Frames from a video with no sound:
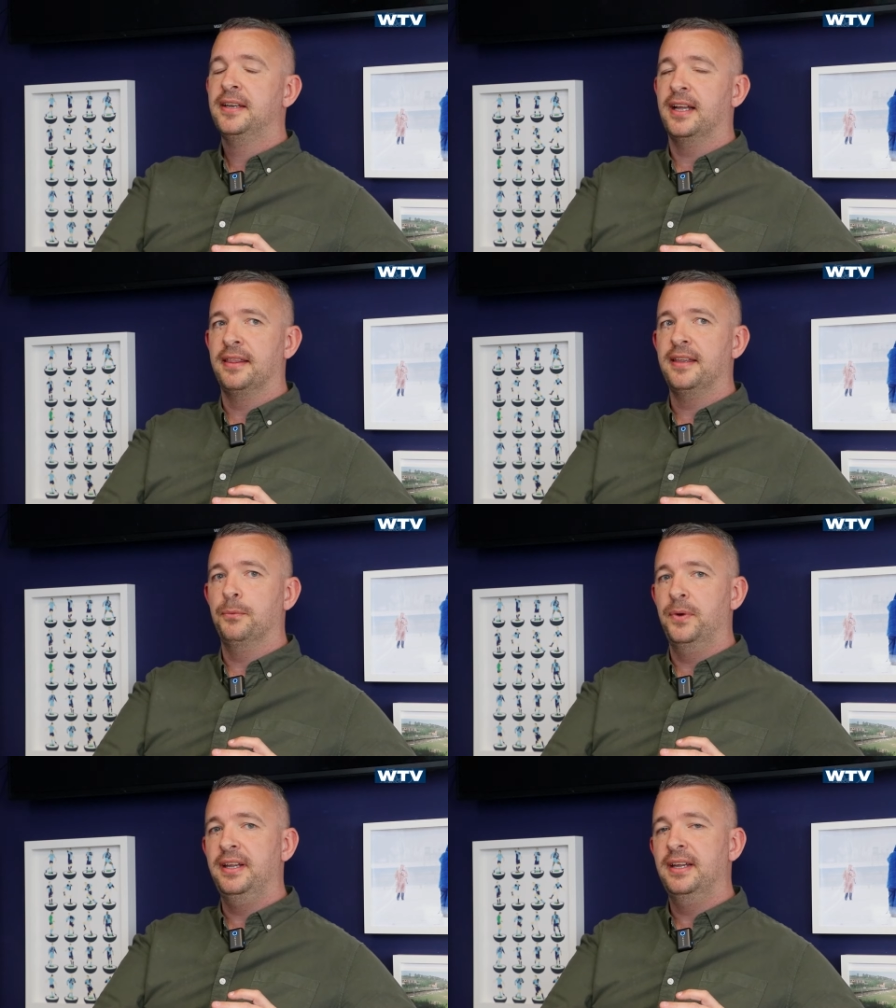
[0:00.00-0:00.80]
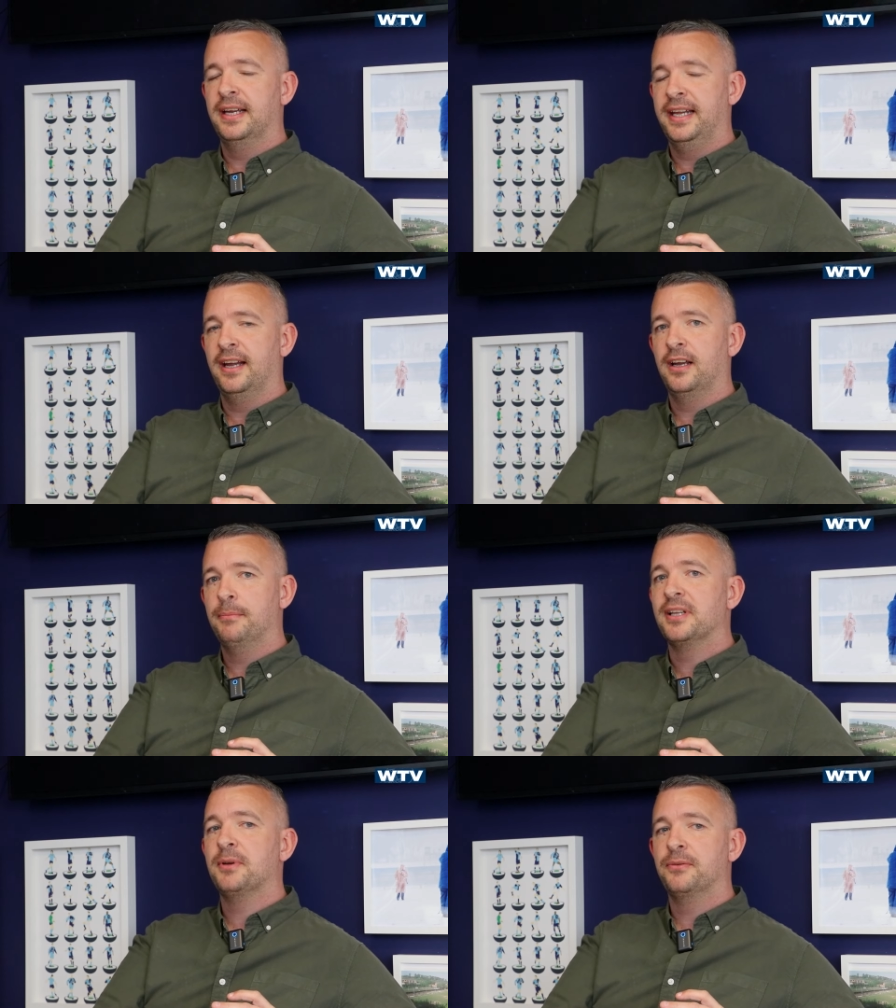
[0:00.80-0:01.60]
And I think we, again,
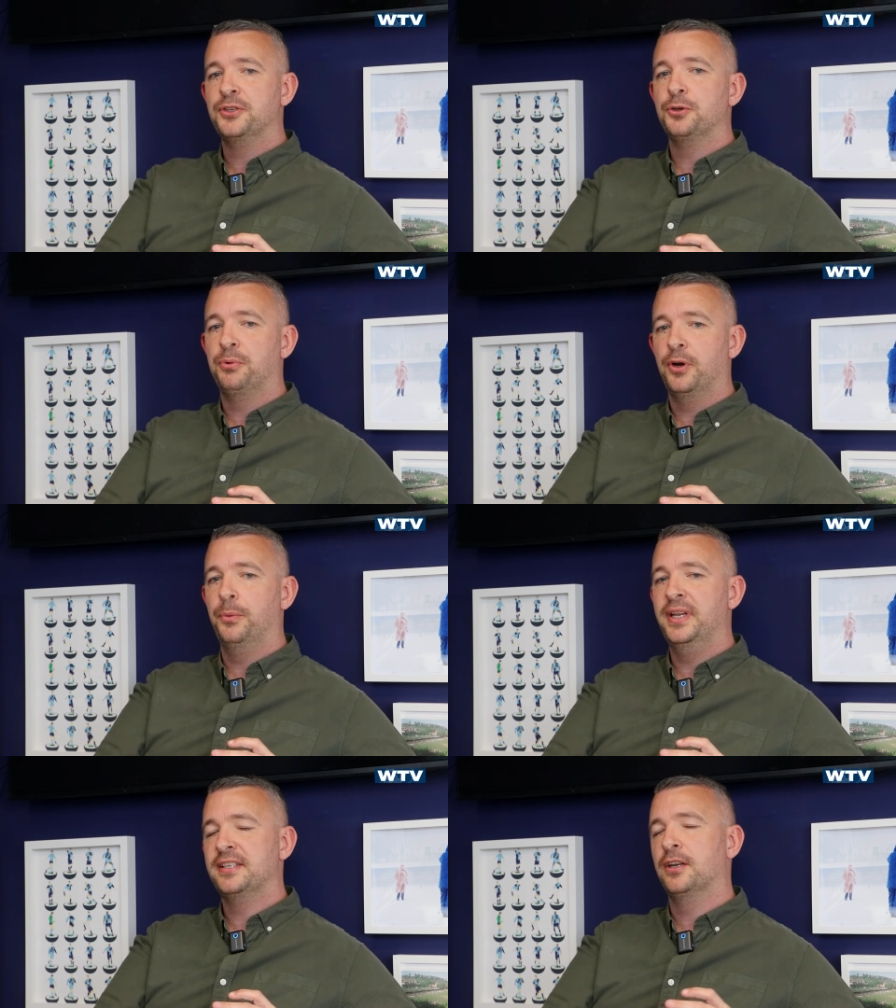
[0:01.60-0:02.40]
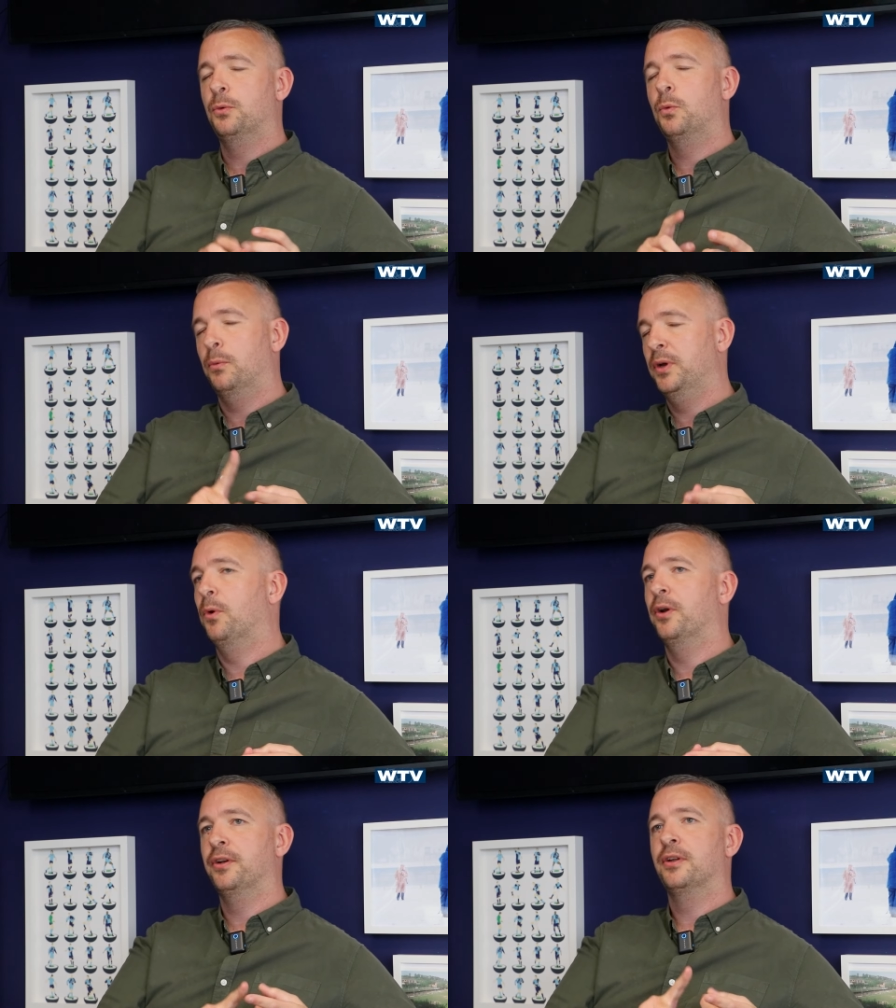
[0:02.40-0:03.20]
going back to my original point, we need to know what we
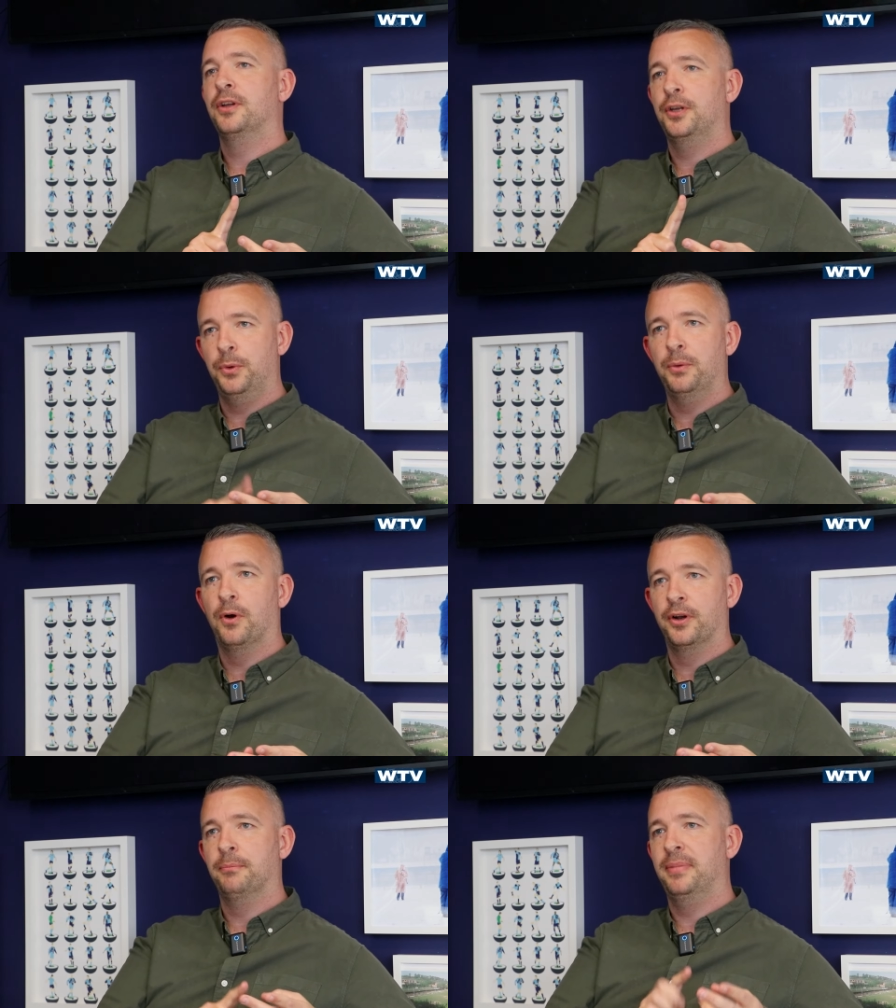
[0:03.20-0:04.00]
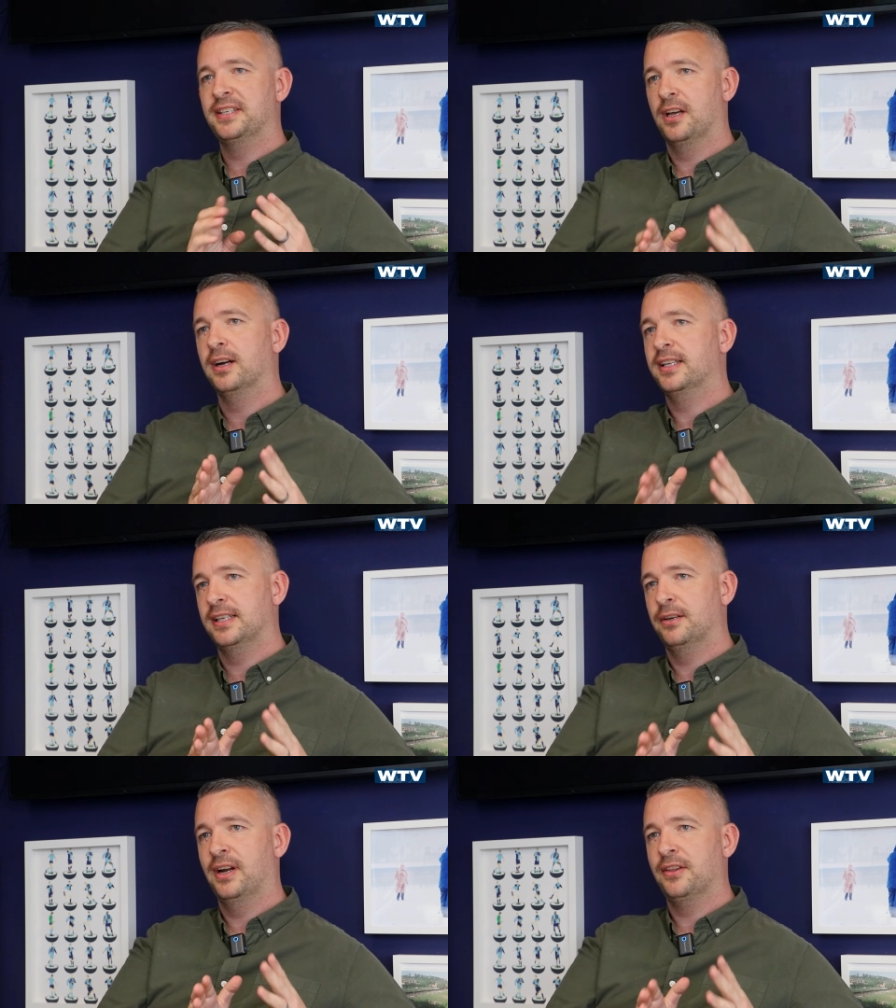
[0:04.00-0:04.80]
want, who we want, and be
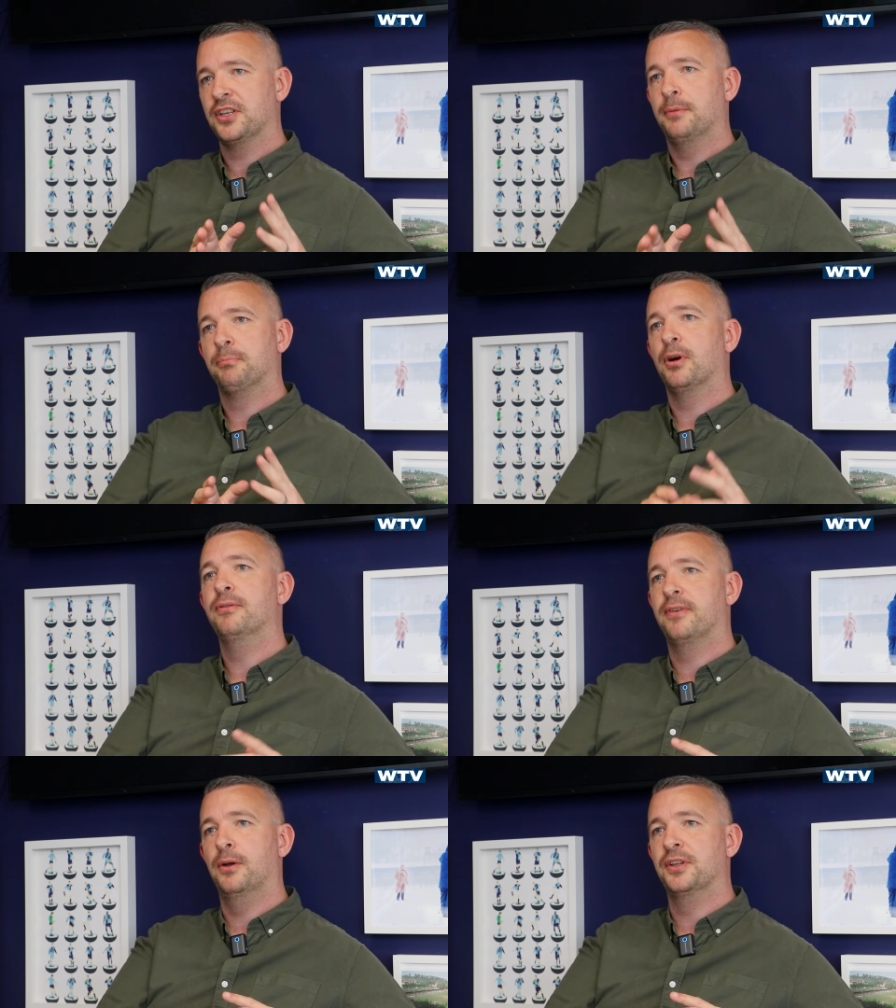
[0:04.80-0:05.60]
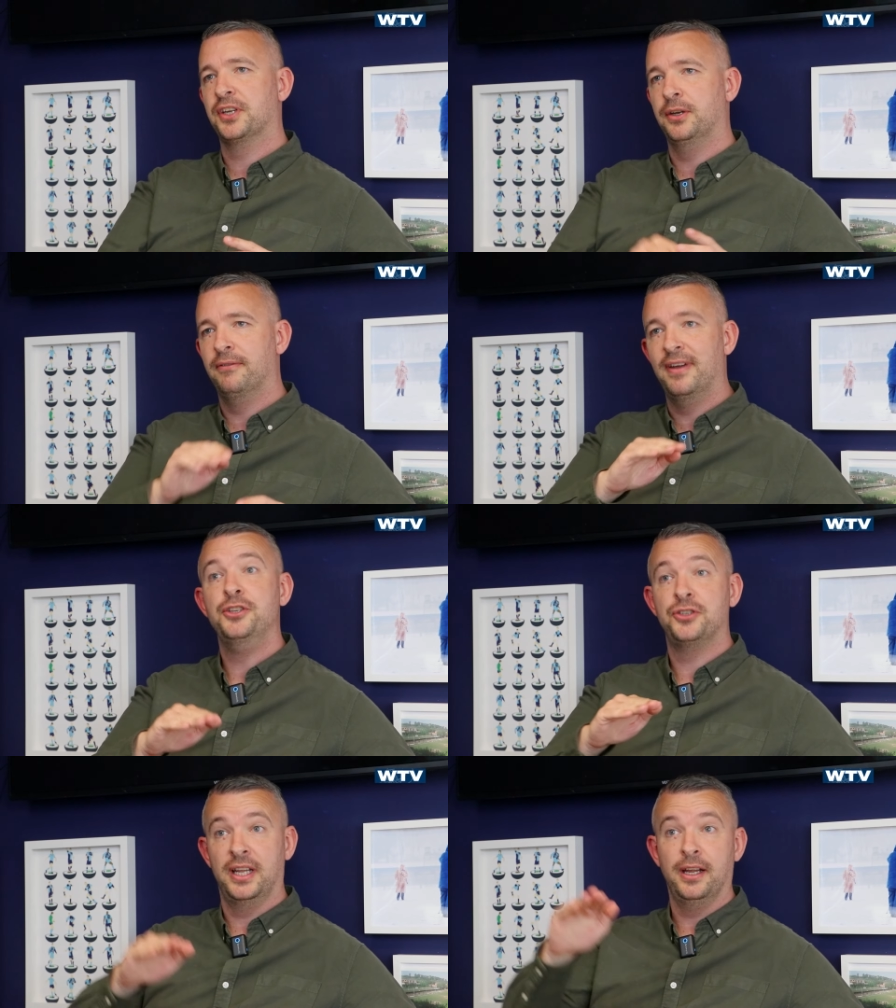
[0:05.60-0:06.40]
targeted around the type of profile that's going to
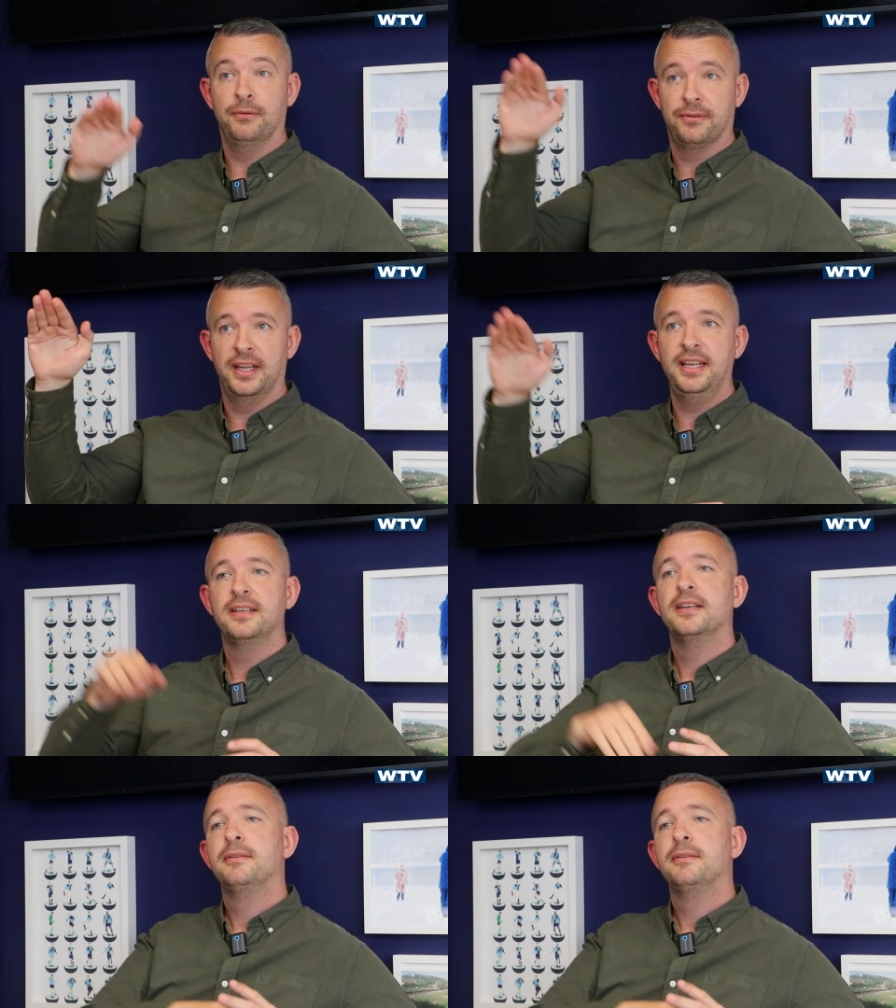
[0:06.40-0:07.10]
eventually, hopefully,